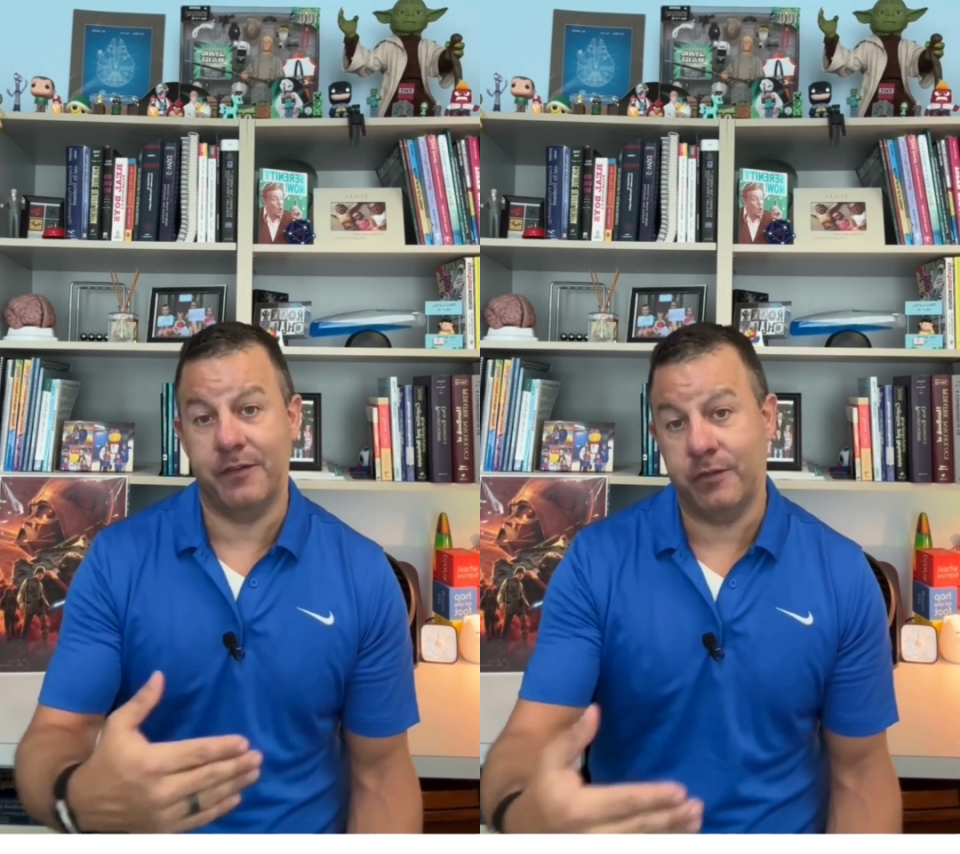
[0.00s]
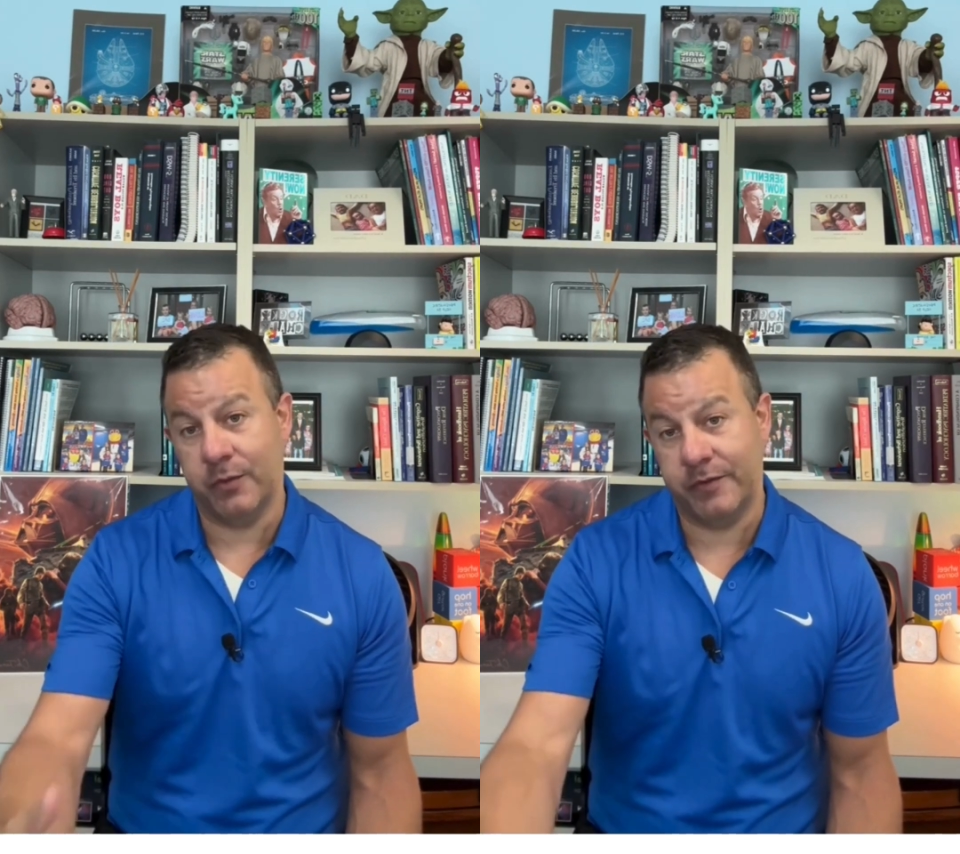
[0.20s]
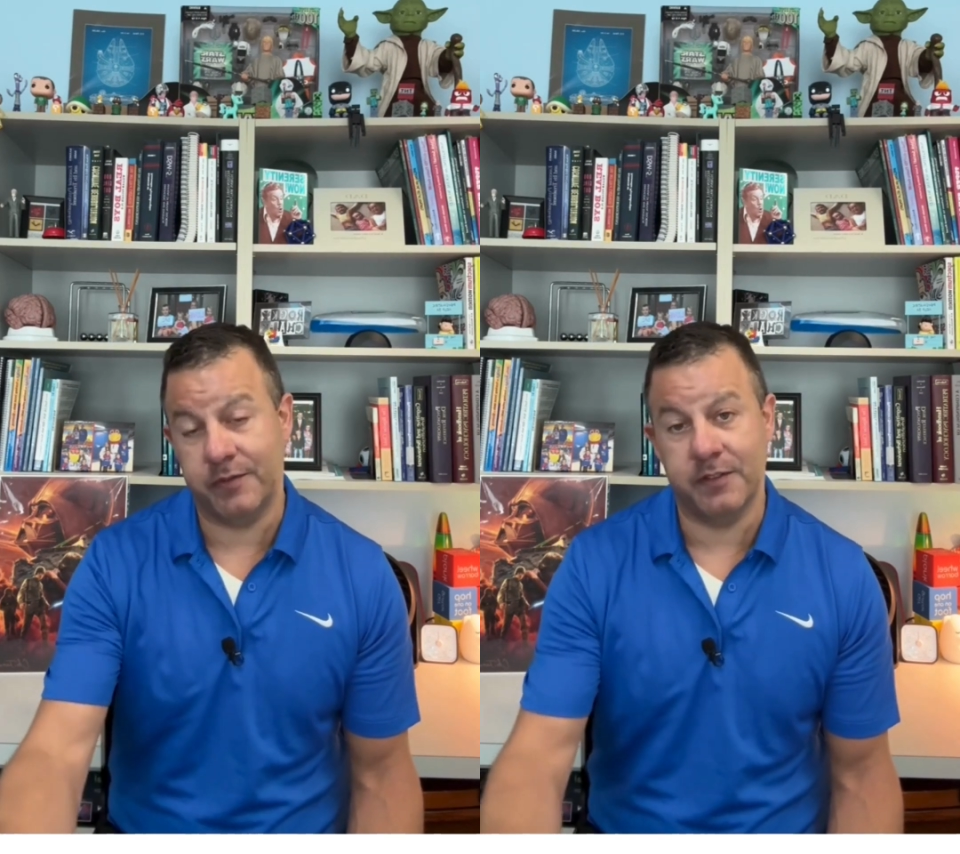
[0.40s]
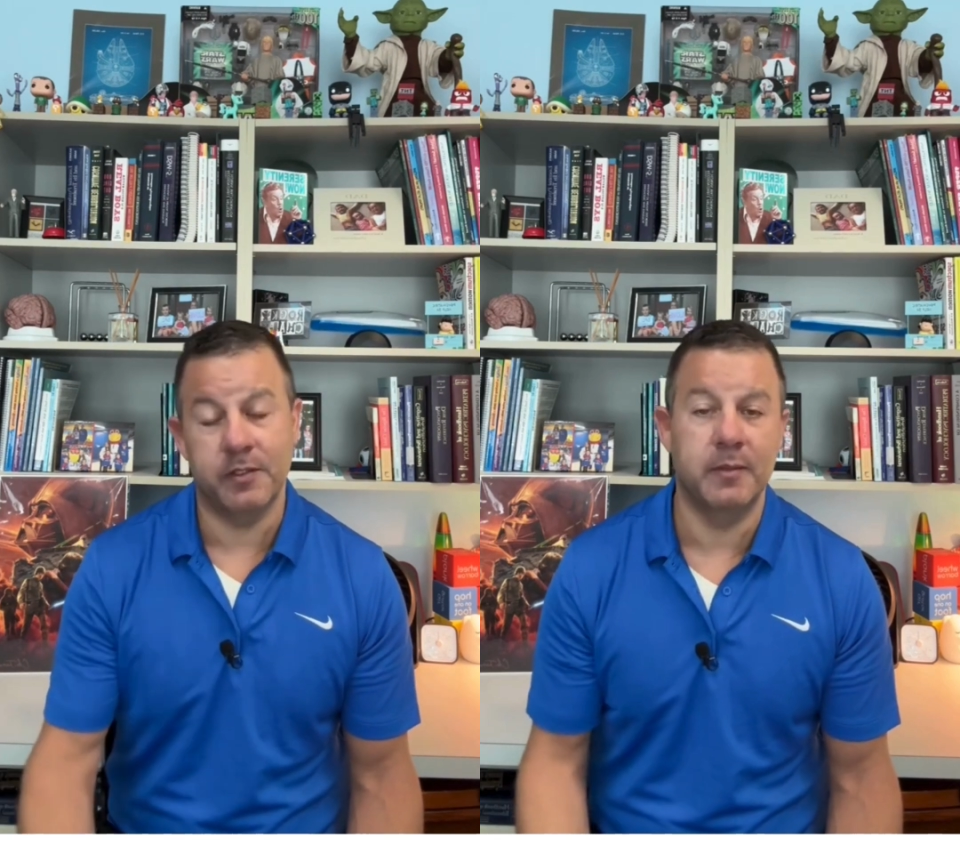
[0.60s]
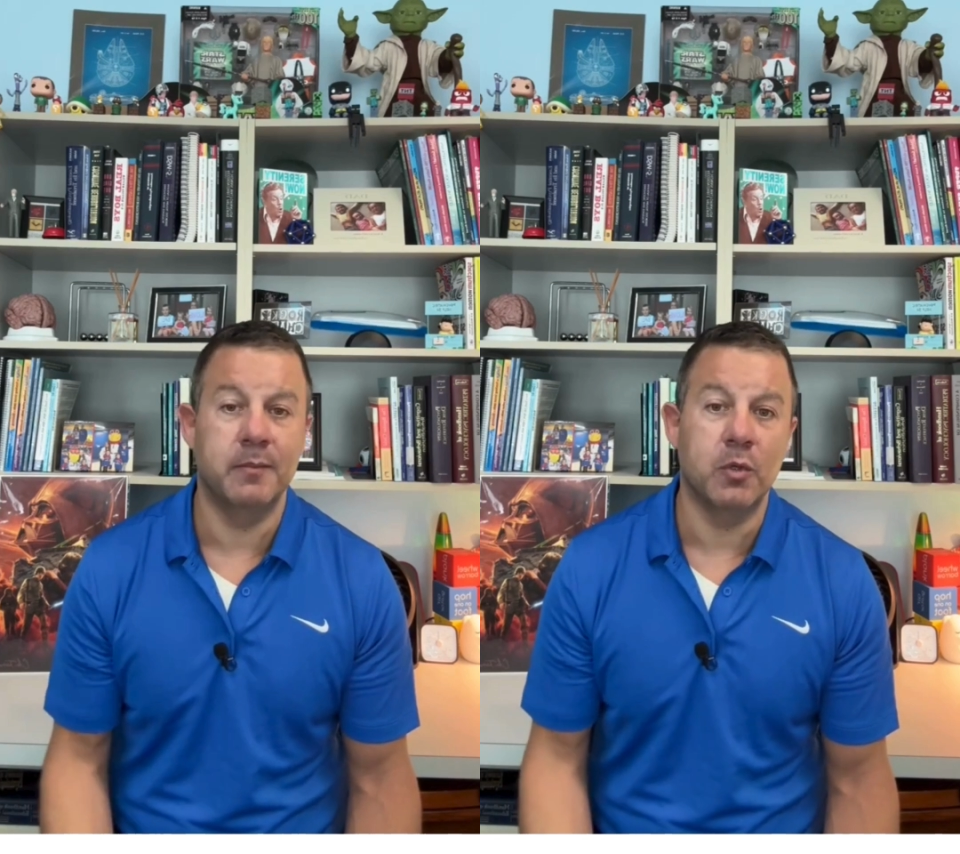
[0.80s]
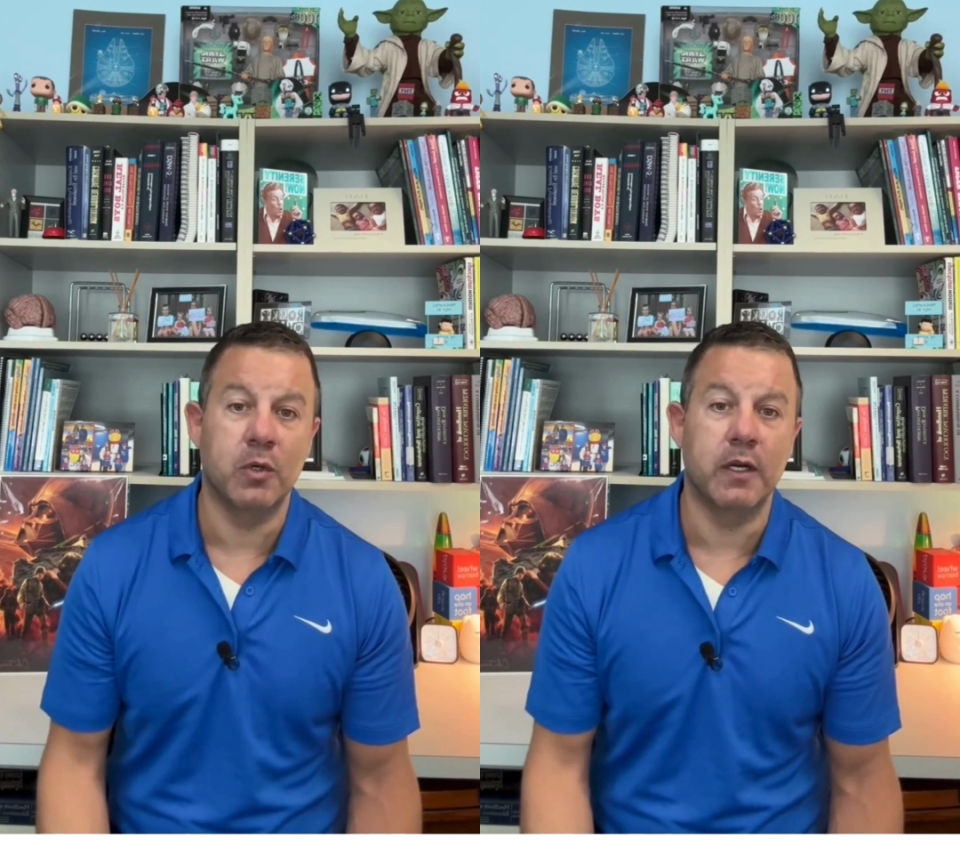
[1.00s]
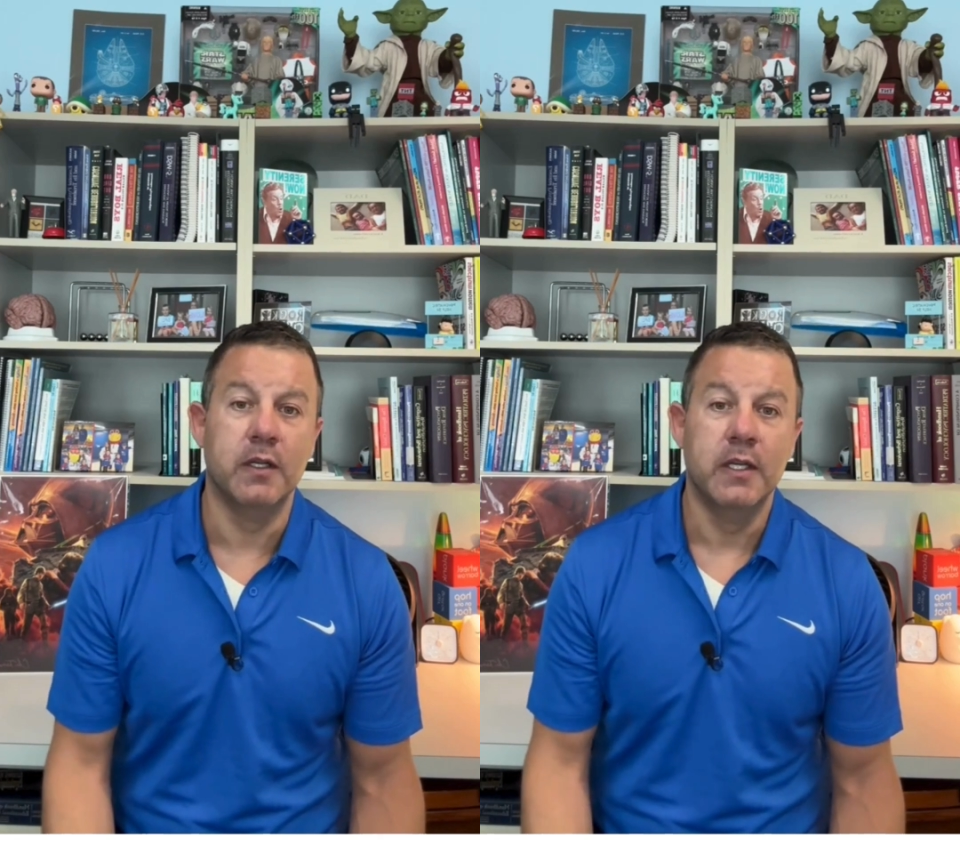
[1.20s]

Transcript: torch a little bit more